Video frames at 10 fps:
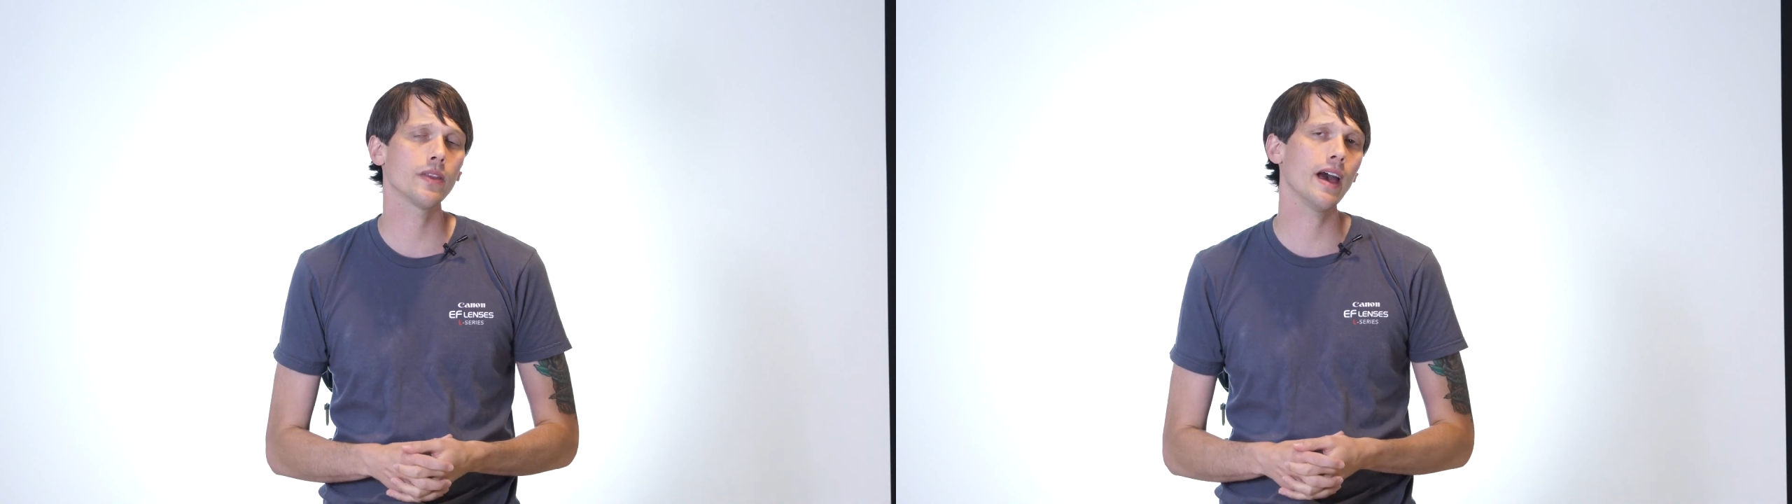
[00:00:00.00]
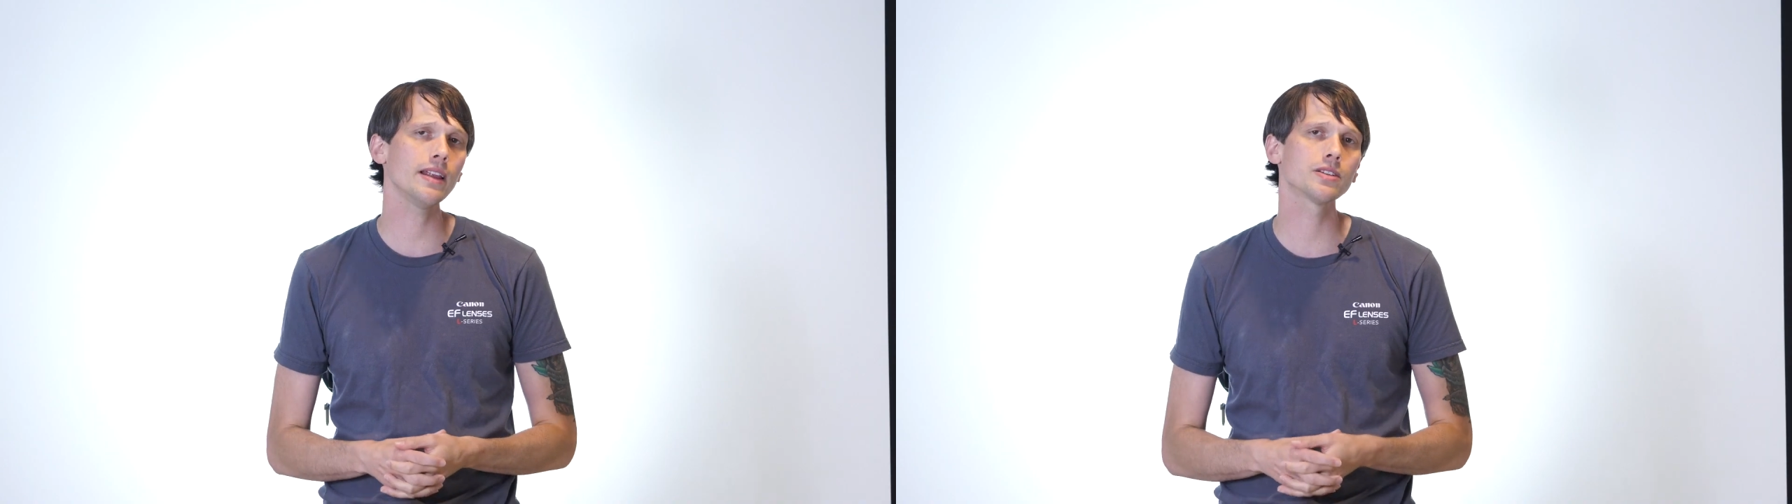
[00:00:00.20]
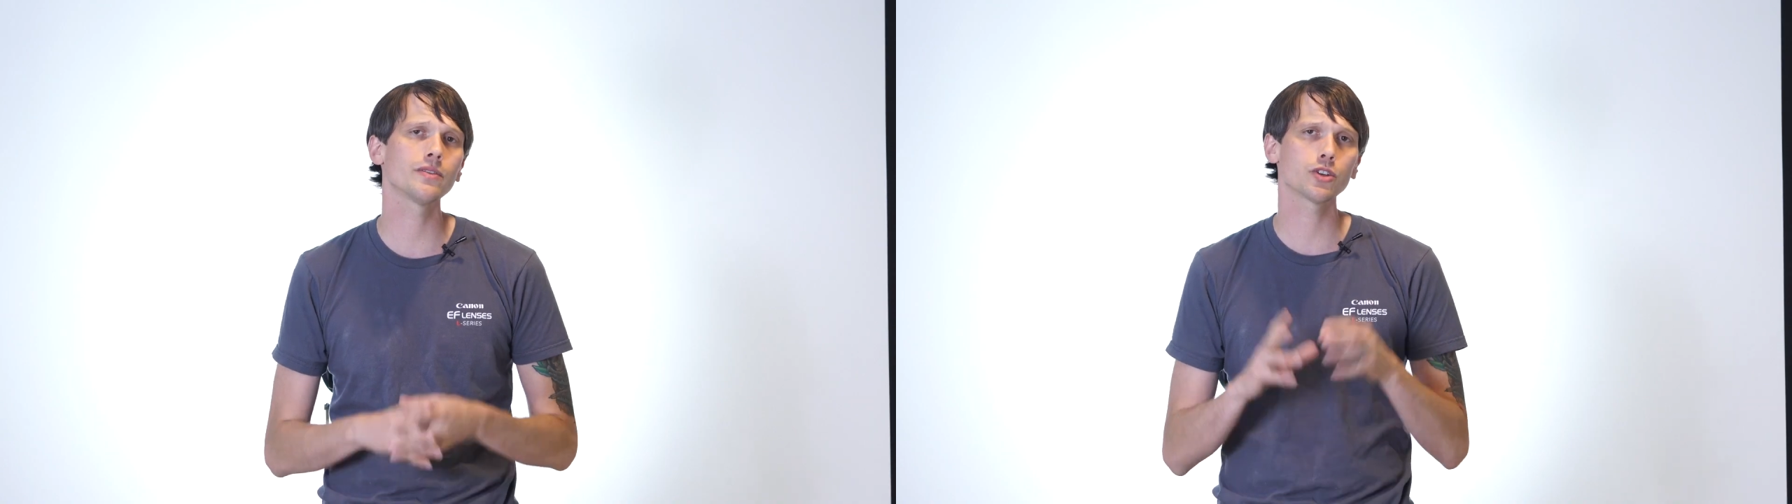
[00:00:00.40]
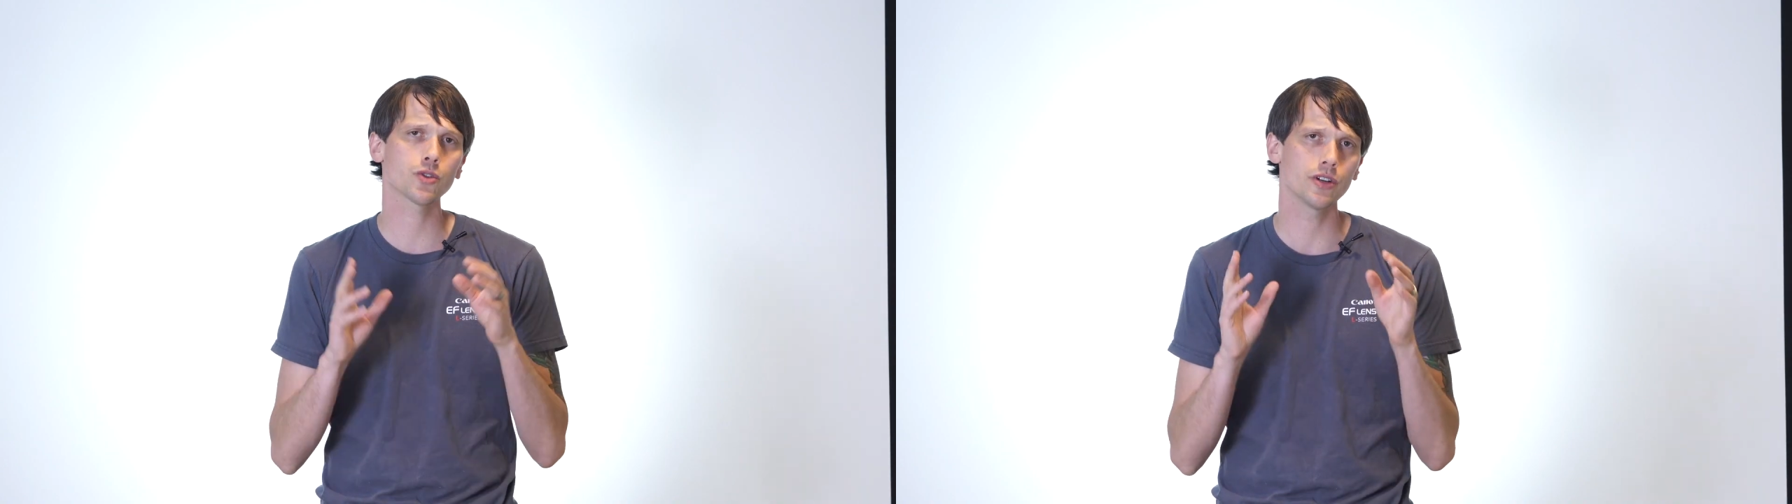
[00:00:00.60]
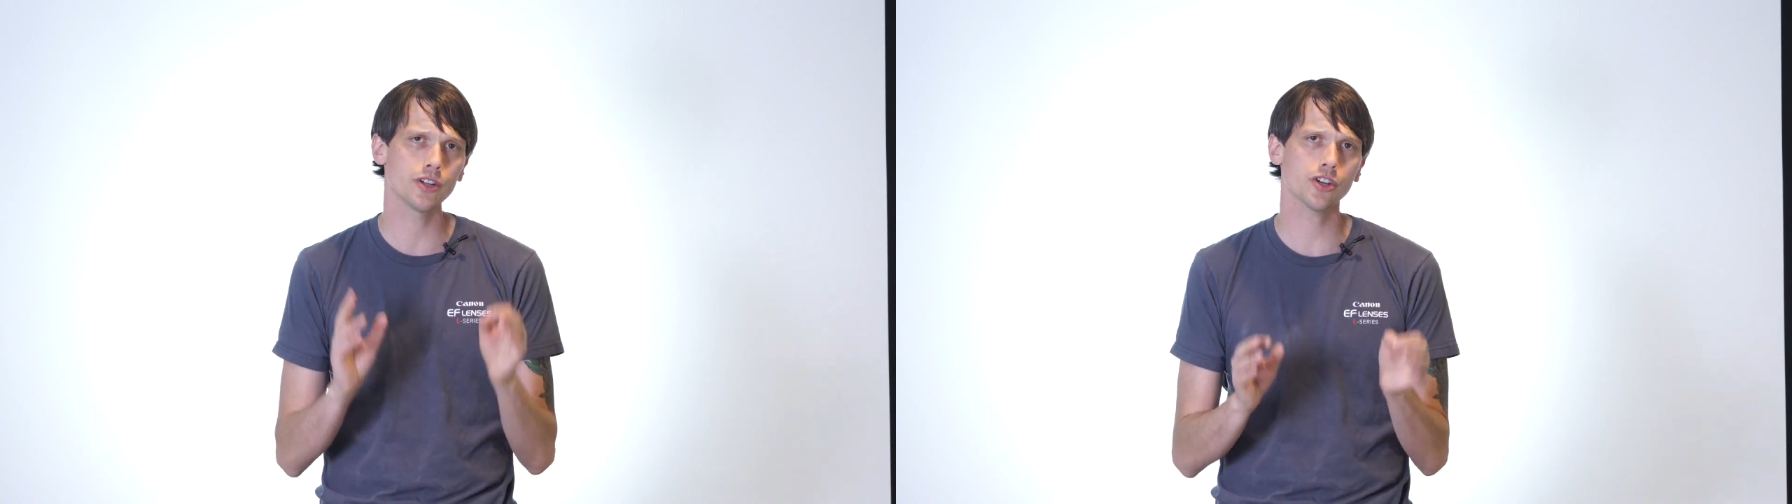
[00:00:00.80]
and that is of a
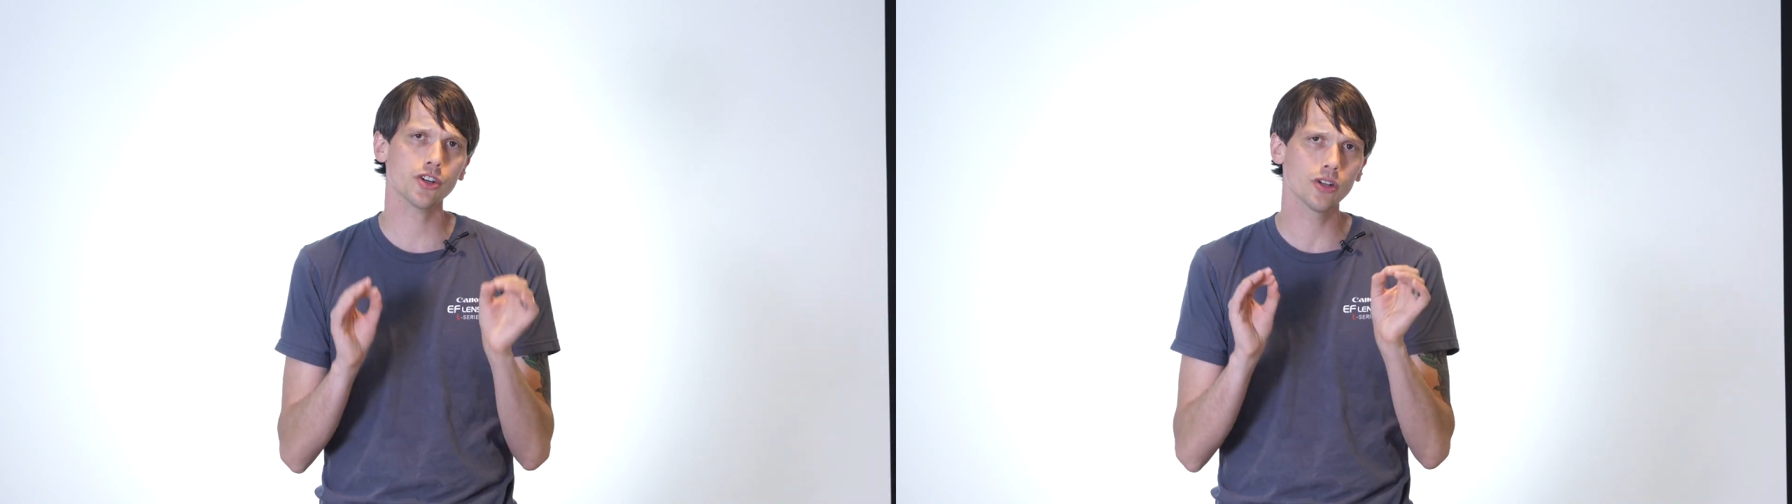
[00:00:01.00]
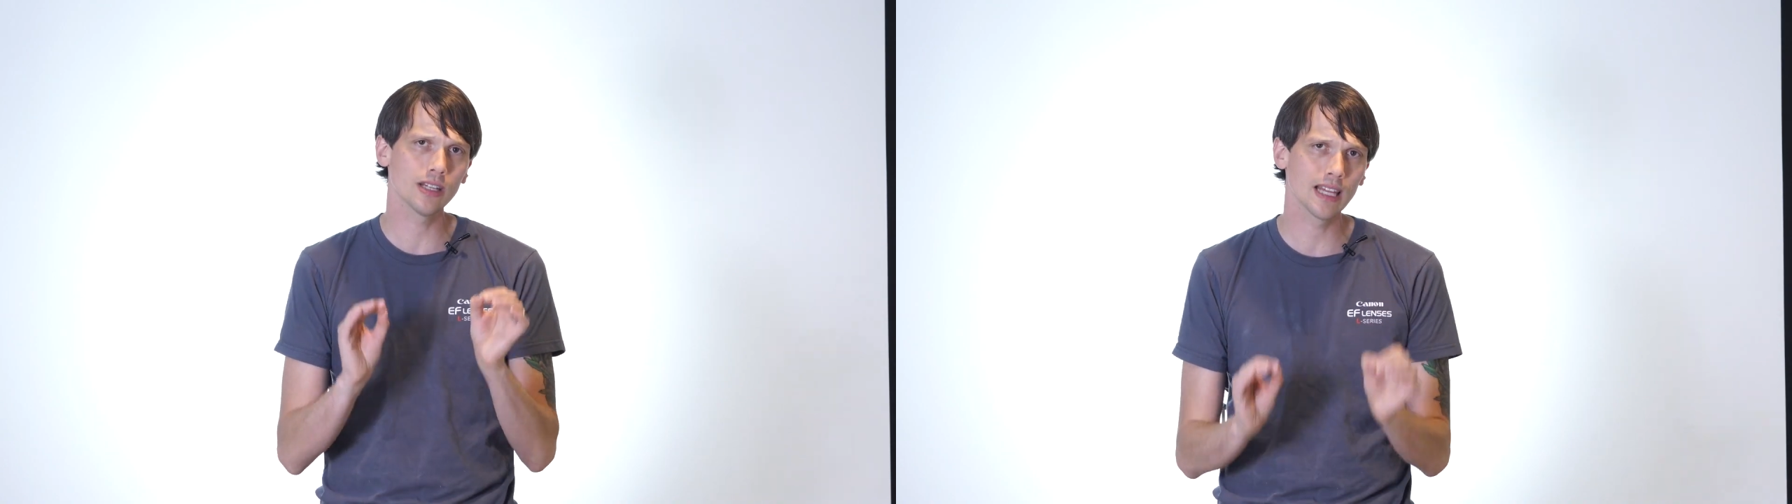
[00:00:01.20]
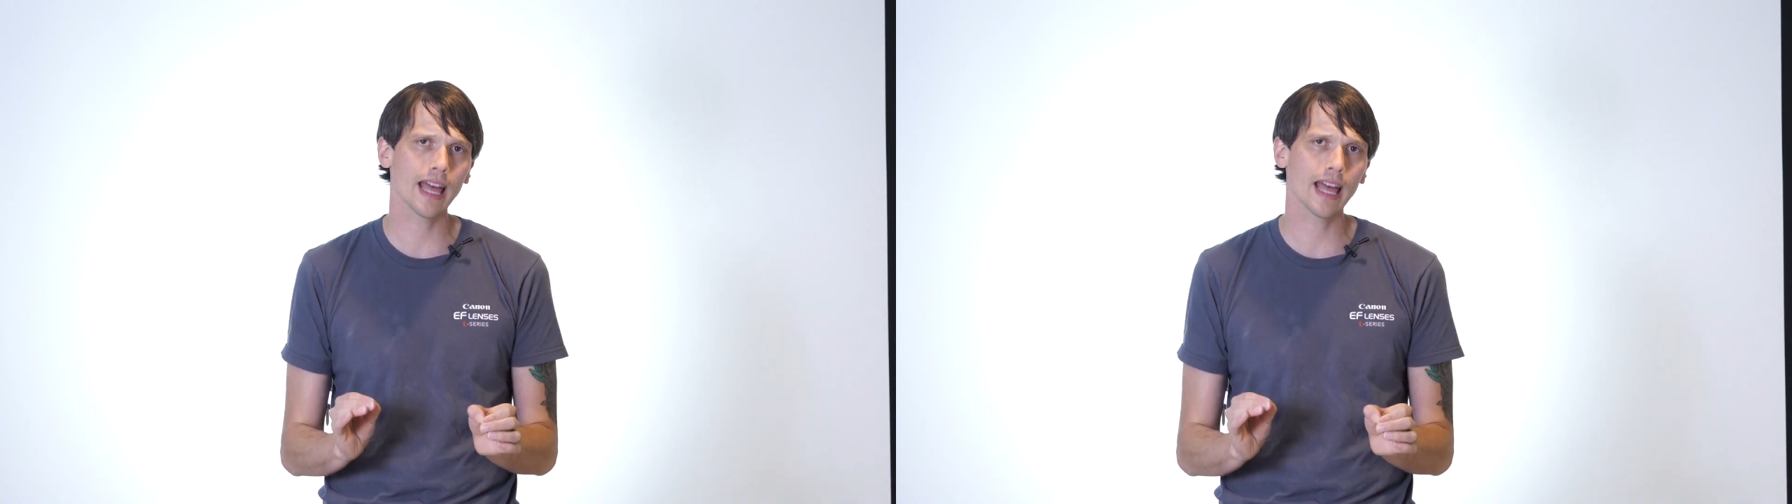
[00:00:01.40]
traditional